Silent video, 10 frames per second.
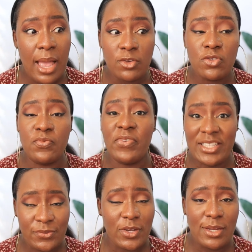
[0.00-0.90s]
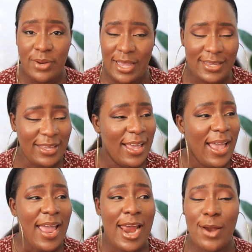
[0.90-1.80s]
I used to fight for him. Like,
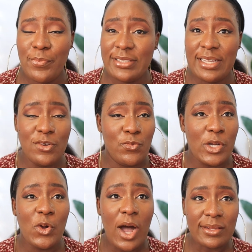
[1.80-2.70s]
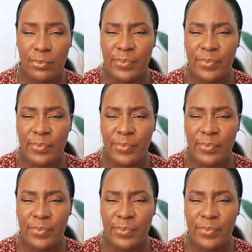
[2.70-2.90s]
I remember then if we go out,